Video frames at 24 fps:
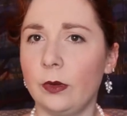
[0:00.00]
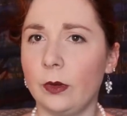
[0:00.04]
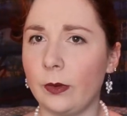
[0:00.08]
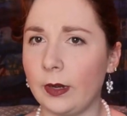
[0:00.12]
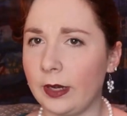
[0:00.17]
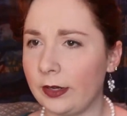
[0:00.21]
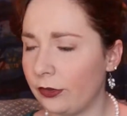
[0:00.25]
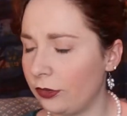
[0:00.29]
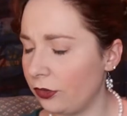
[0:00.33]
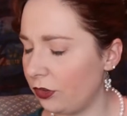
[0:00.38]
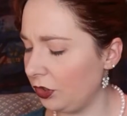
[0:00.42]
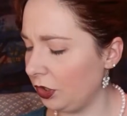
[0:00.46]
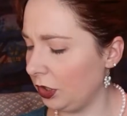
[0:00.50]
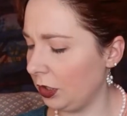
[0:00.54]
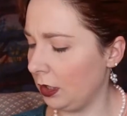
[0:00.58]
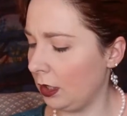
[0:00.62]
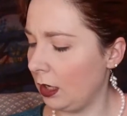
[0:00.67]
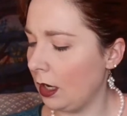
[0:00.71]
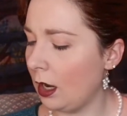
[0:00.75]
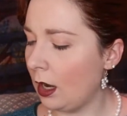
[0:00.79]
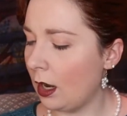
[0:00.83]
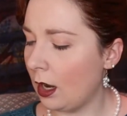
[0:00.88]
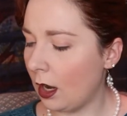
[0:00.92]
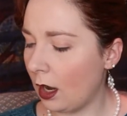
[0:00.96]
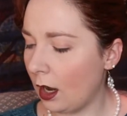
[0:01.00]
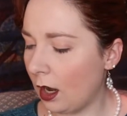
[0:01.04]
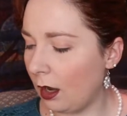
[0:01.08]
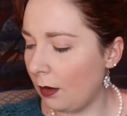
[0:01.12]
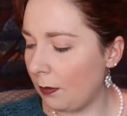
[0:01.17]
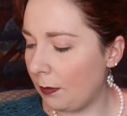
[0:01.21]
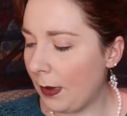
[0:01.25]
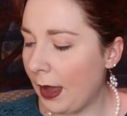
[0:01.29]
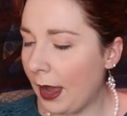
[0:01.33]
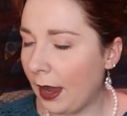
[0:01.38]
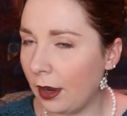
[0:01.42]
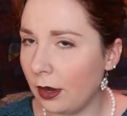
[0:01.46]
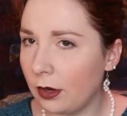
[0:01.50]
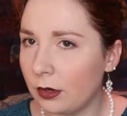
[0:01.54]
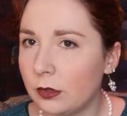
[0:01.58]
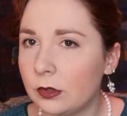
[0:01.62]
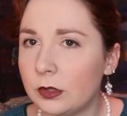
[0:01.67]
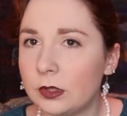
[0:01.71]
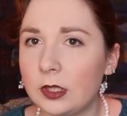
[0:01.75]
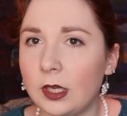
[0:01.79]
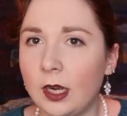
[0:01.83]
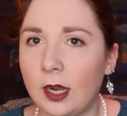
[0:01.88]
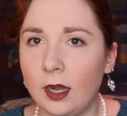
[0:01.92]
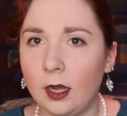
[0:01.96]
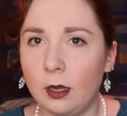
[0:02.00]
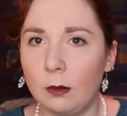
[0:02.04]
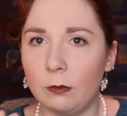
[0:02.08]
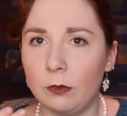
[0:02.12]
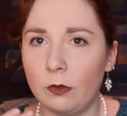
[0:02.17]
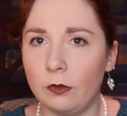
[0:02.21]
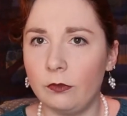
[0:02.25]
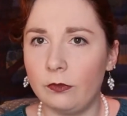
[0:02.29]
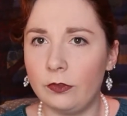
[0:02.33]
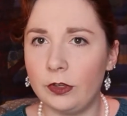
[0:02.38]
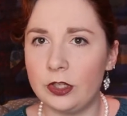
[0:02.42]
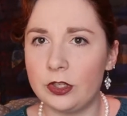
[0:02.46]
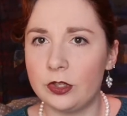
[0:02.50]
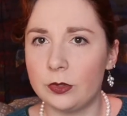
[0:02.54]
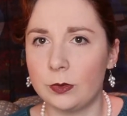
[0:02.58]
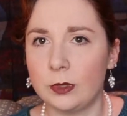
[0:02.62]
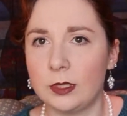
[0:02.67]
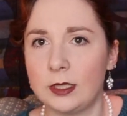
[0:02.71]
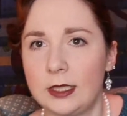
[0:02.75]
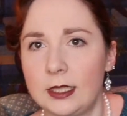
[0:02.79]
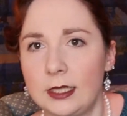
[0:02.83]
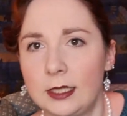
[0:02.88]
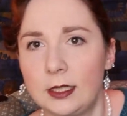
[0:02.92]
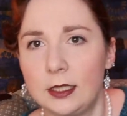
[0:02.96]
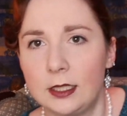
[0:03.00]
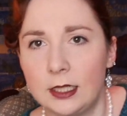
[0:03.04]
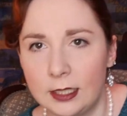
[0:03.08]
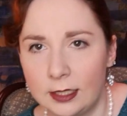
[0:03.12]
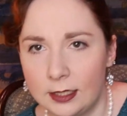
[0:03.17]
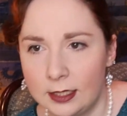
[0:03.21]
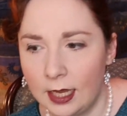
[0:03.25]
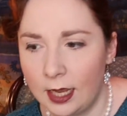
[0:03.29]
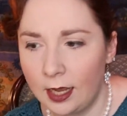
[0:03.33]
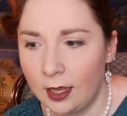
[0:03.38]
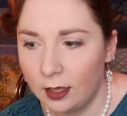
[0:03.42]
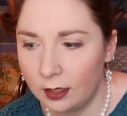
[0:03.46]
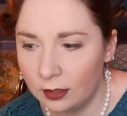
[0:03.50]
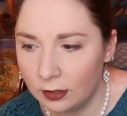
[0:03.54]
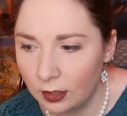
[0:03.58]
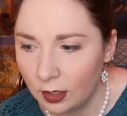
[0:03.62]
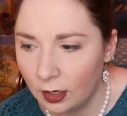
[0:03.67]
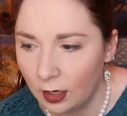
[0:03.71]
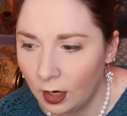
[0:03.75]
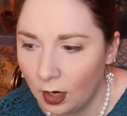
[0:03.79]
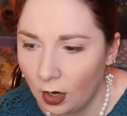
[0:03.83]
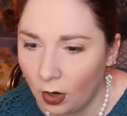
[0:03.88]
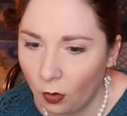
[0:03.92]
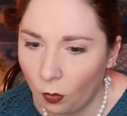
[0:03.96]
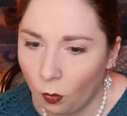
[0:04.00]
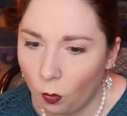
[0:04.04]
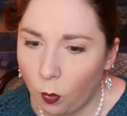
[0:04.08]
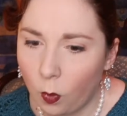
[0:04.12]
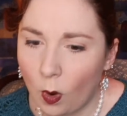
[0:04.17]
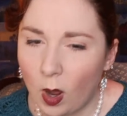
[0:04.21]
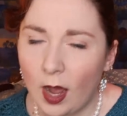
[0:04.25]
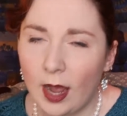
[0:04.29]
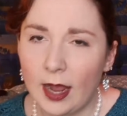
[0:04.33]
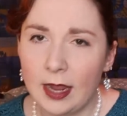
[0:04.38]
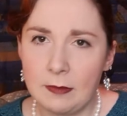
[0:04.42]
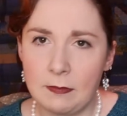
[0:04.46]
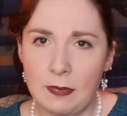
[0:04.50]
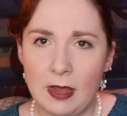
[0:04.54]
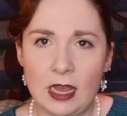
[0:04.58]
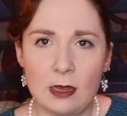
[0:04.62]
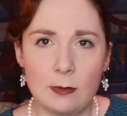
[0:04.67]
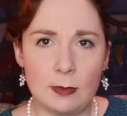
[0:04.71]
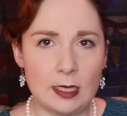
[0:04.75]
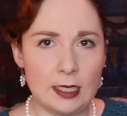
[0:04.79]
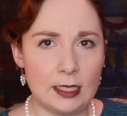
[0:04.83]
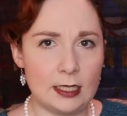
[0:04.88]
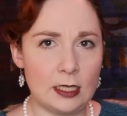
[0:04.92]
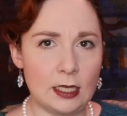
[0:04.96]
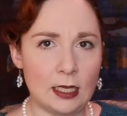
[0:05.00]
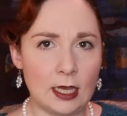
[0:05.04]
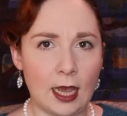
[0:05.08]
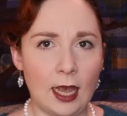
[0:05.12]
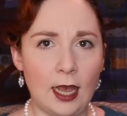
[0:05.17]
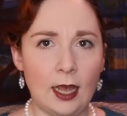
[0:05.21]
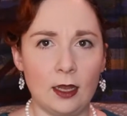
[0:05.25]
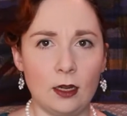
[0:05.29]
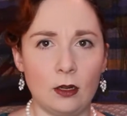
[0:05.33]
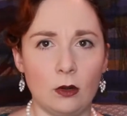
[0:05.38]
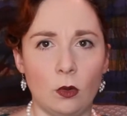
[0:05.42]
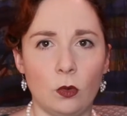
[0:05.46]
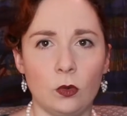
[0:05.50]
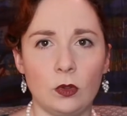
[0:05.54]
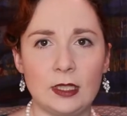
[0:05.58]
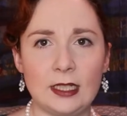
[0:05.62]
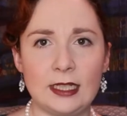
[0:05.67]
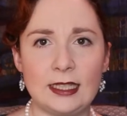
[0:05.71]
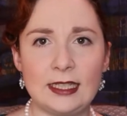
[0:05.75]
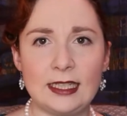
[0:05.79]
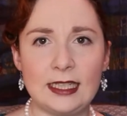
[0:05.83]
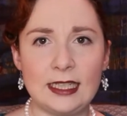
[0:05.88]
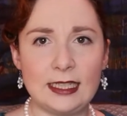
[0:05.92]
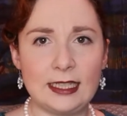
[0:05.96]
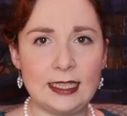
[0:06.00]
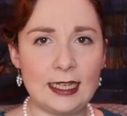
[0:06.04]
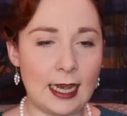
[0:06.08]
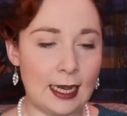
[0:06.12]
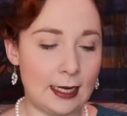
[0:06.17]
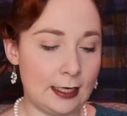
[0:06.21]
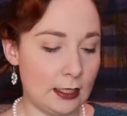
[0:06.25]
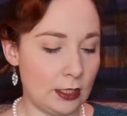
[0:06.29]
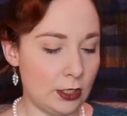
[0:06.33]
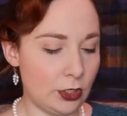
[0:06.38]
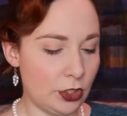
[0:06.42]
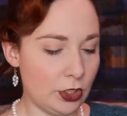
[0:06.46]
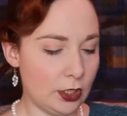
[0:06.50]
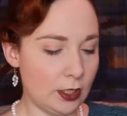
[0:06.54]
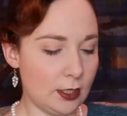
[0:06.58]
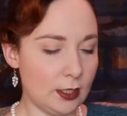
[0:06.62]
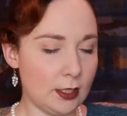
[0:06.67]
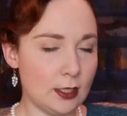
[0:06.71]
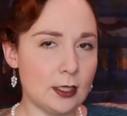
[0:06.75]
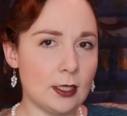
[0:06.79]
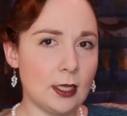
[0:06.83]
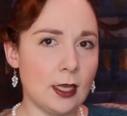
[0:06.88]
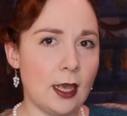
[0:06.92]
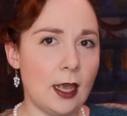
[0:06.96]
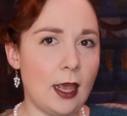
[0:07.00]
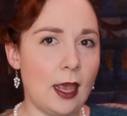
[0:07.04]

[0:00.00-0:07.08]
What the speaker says: a question about visual distance and why babies can only see 10 inches.